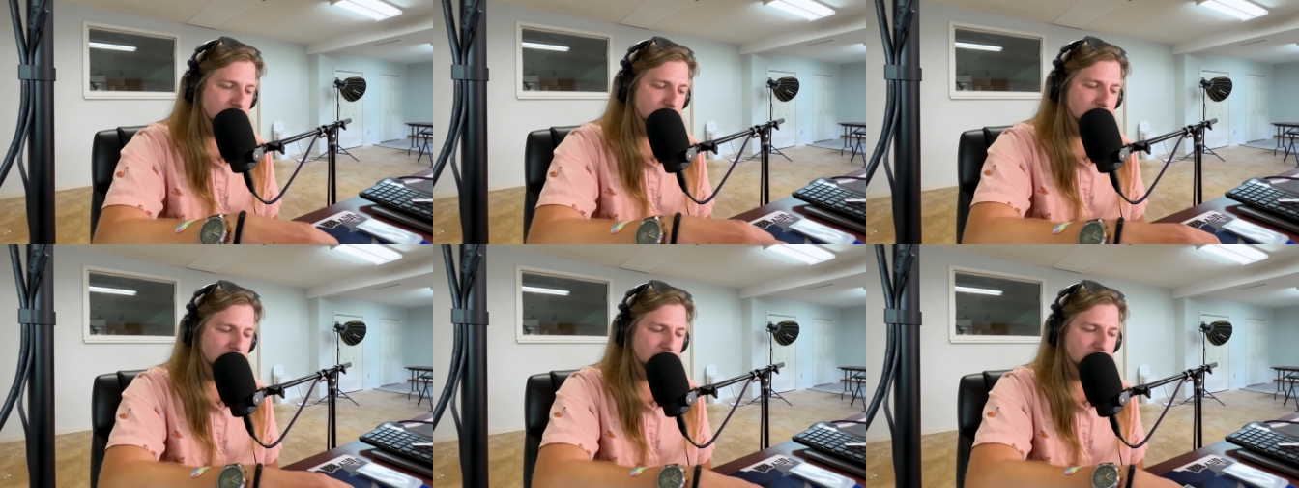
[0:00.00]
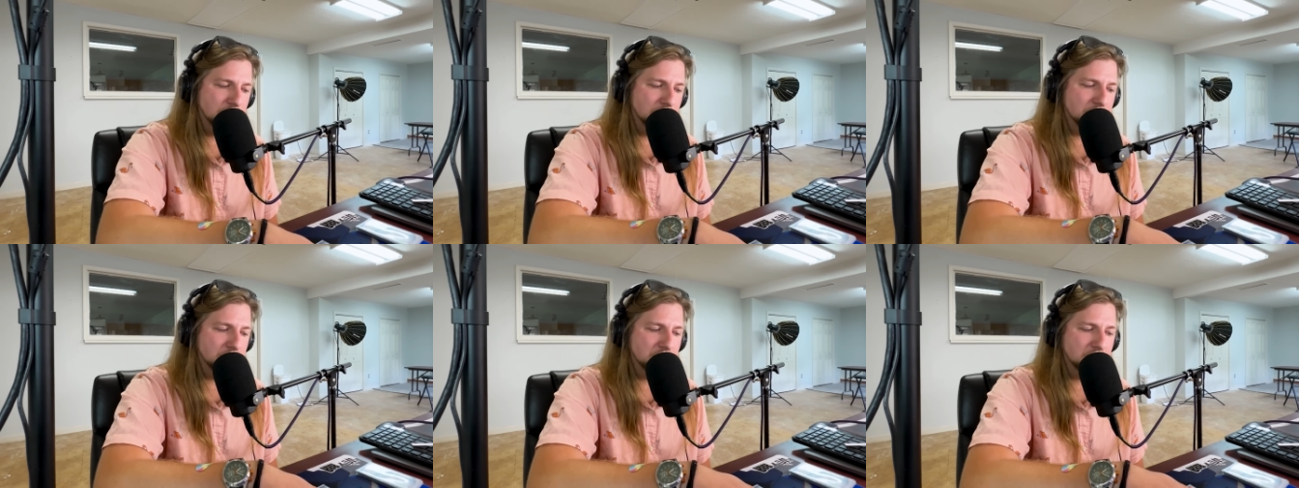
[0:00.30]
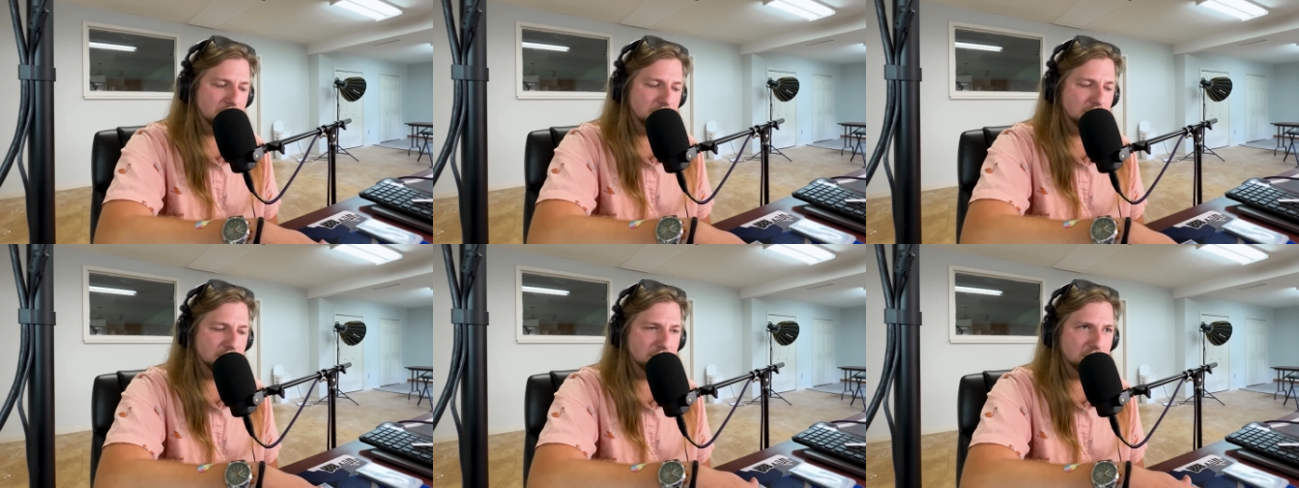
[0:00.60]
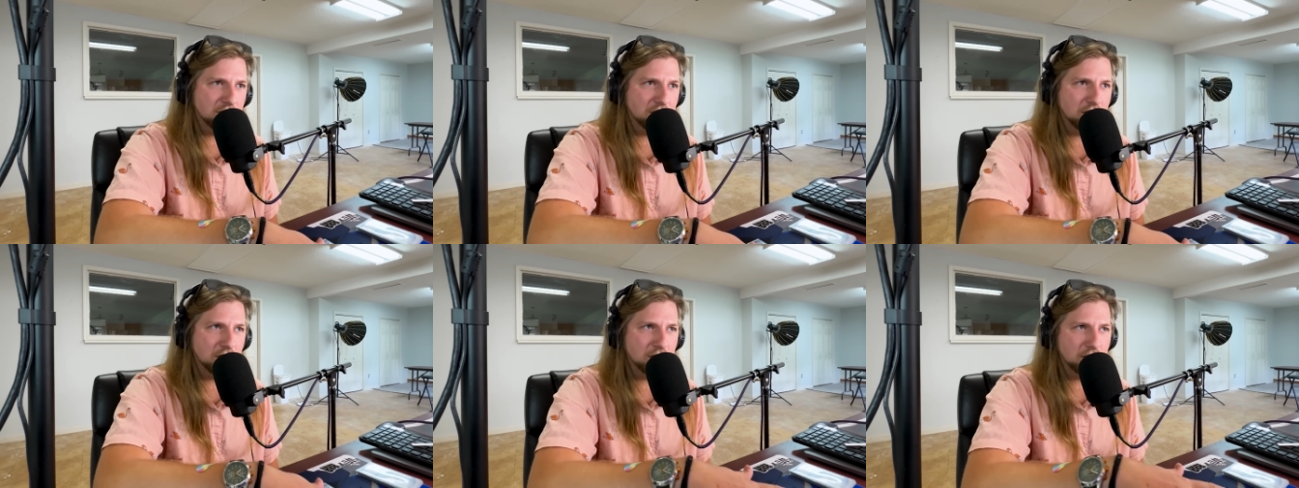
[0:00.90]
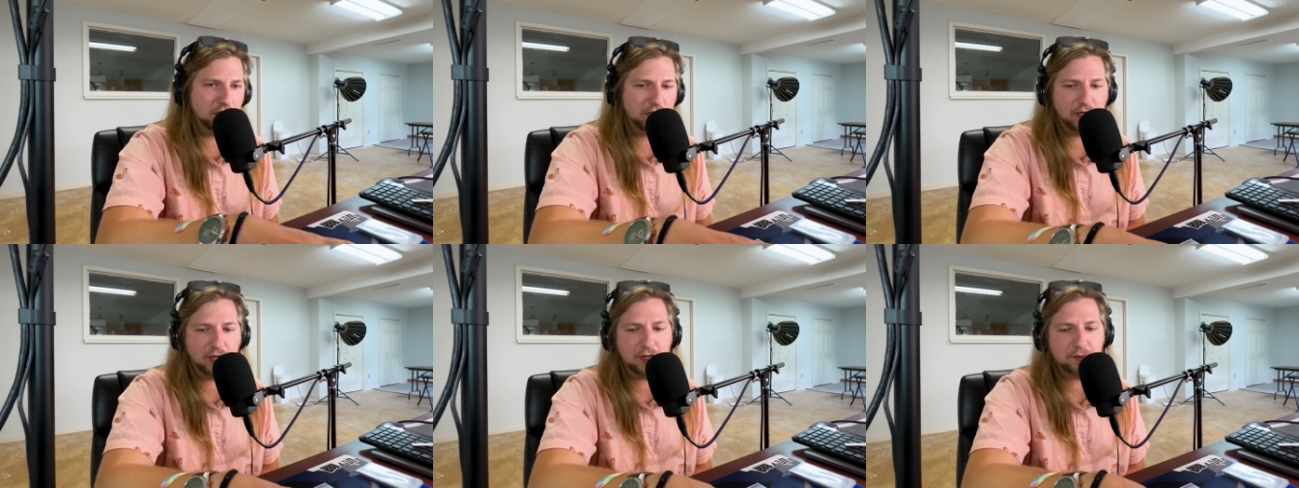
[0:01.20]
Um, because uh,
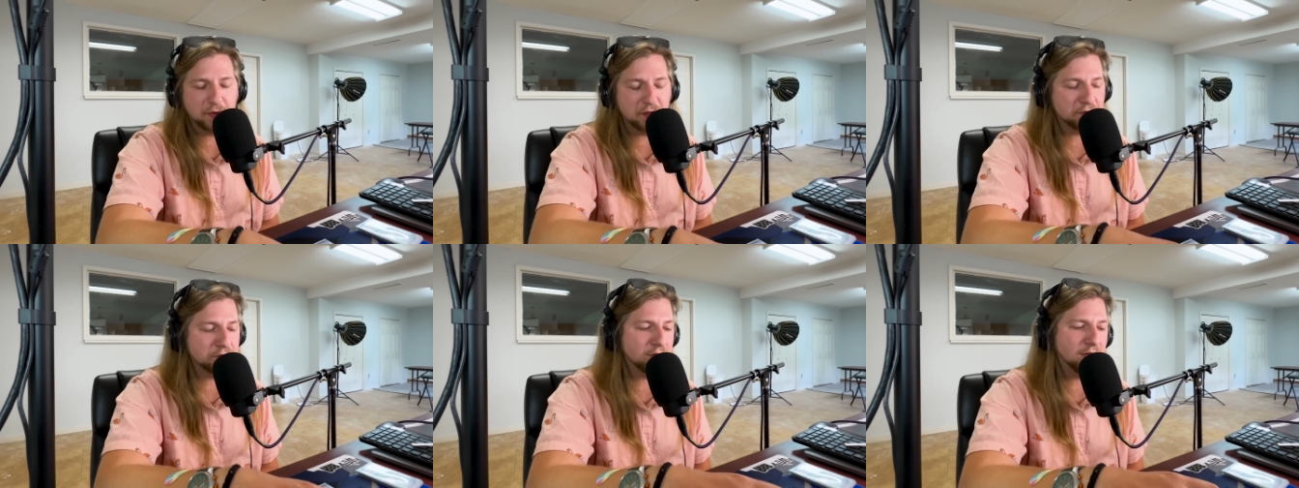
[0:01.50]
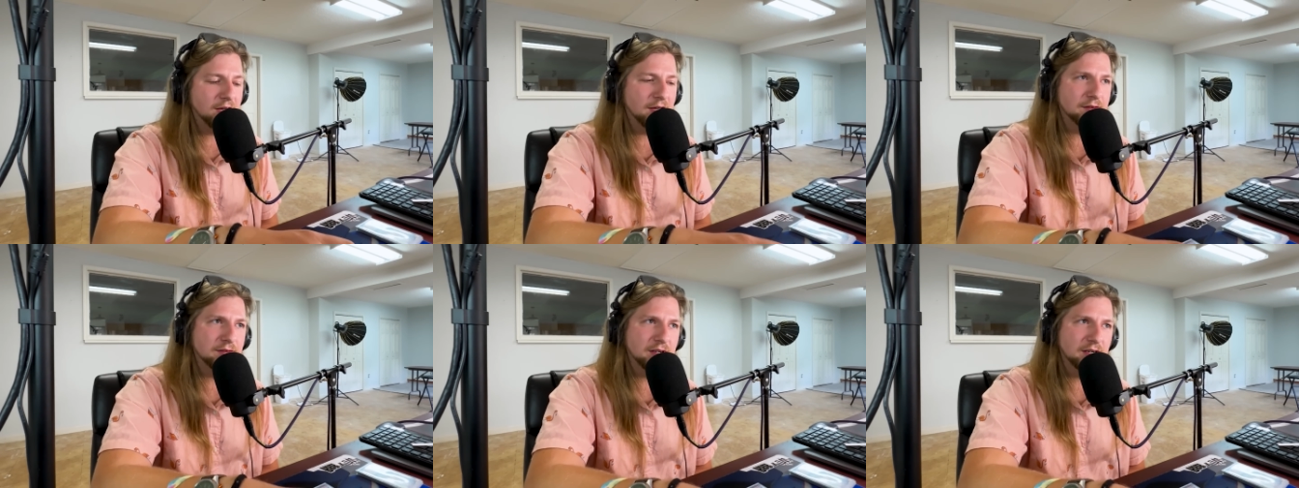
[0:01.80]
yeah, I'm at five.